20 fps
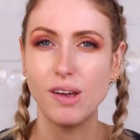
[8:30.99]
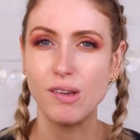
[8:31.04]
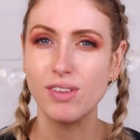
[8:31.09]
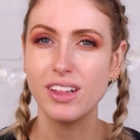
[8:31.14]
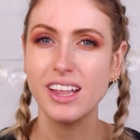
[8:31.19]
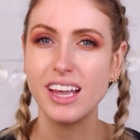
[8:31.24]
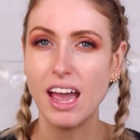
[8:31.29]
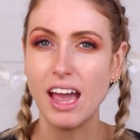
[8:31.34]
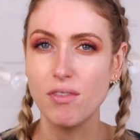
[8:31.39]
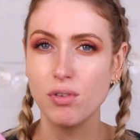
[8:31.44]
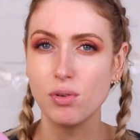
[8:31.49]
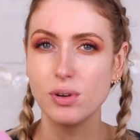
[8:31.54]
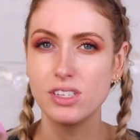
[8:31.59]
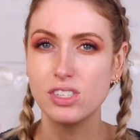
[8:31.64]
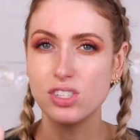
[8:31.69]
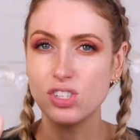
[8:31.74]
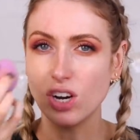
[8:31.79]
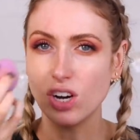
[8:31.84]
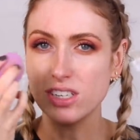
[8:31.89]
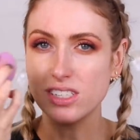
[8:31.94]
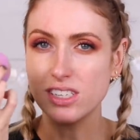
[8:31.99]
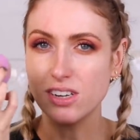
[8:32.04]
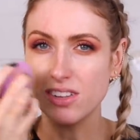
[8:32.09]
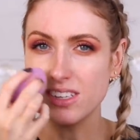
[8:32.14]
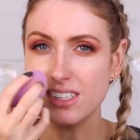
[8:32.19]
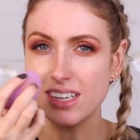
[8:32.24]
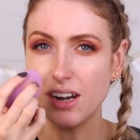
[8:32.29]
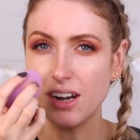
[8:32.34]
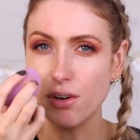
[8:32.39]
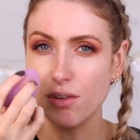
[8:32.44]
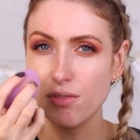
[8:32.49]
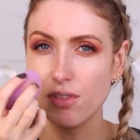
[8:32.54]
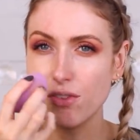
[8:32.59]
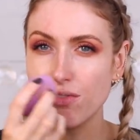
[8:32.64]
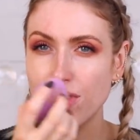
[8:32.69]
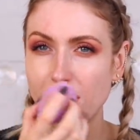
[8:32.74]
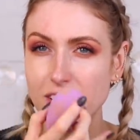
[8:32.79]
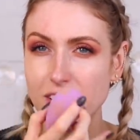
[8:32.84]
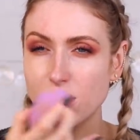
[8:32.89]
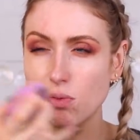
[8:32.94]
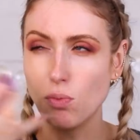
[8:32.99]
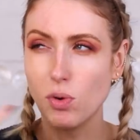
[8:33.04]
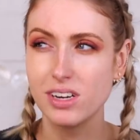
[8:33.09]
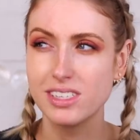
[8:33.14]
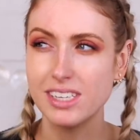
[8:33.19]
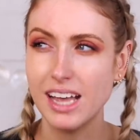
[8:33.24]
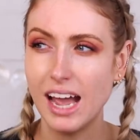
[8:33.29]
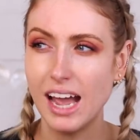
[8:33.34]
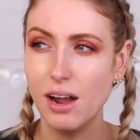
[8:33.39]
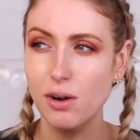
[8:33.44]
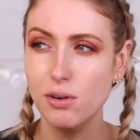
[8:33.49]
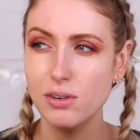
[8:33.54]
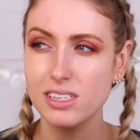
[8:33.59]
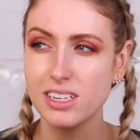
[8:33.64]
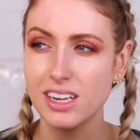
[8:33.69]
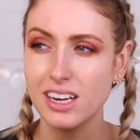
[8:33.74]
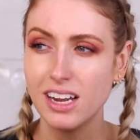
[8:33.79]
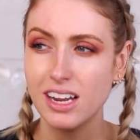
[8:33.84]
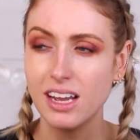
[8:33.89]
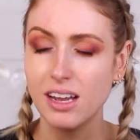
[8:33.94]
I feel like everyone starts near the center of their face and works out,